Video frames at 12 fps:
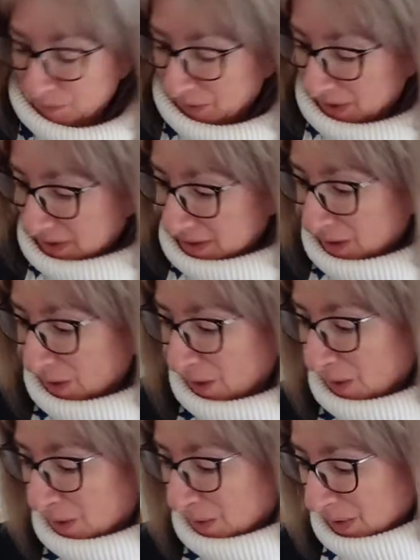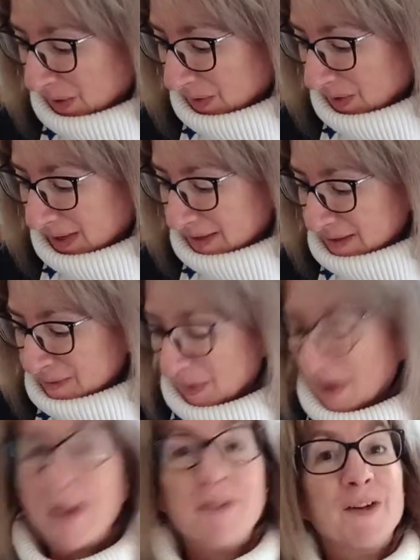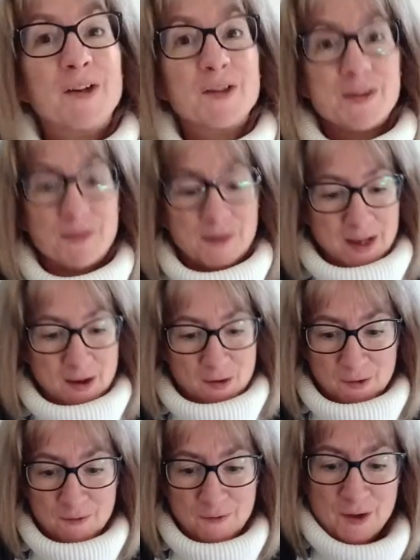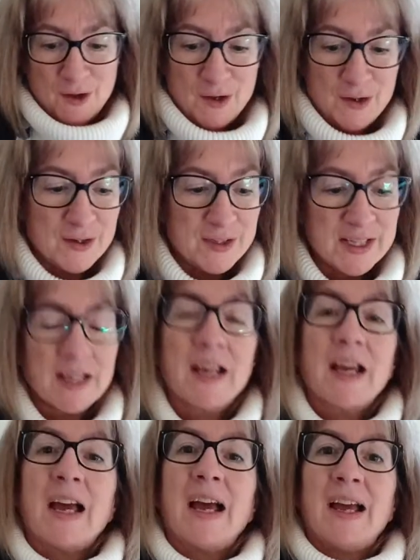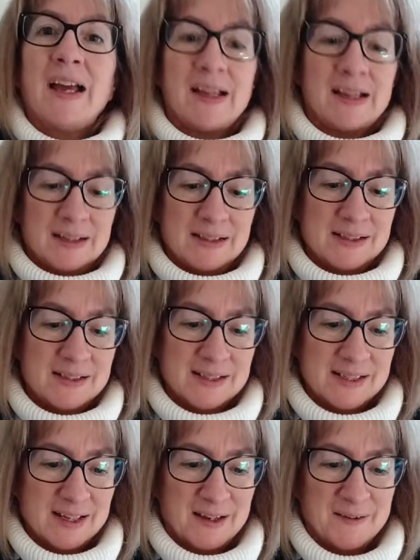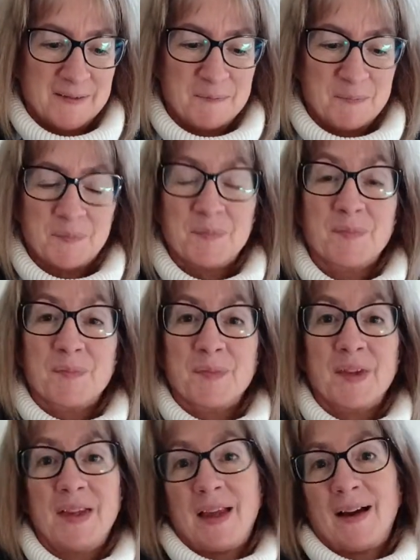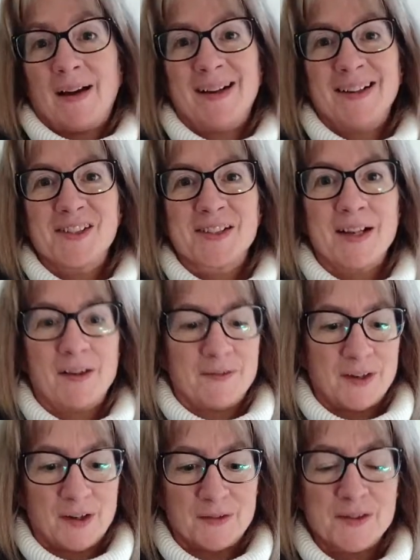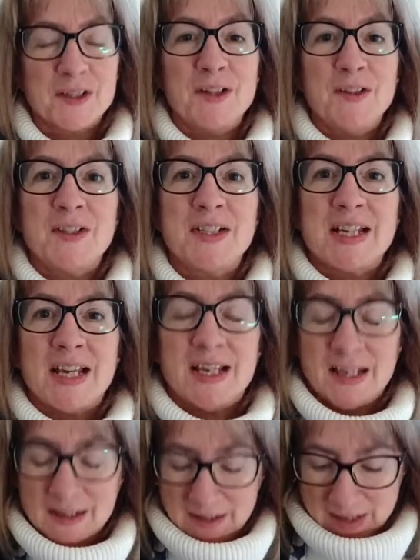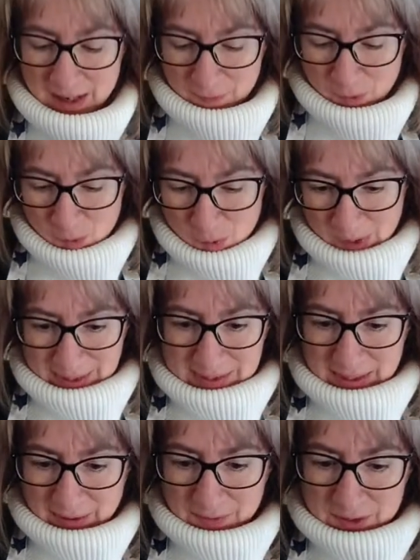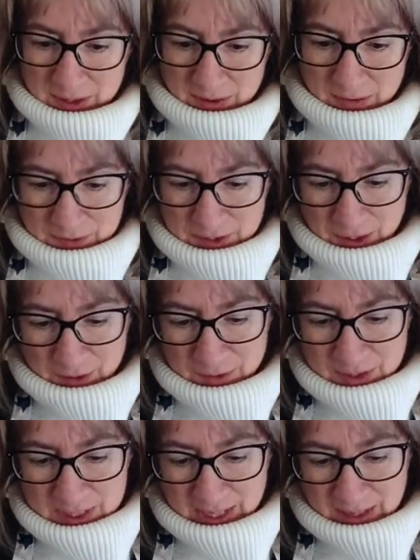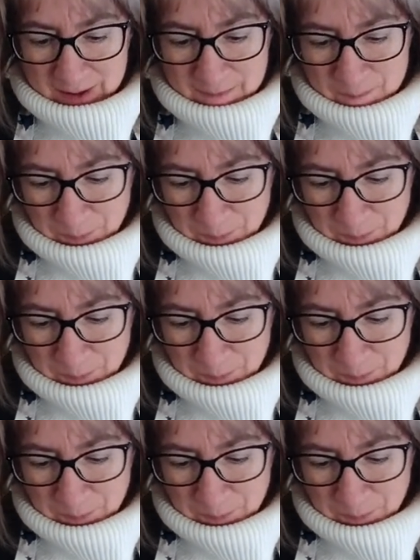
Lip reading: So that's my philosophy on food, and I just love afternoon tea. Always loved afternoon tea.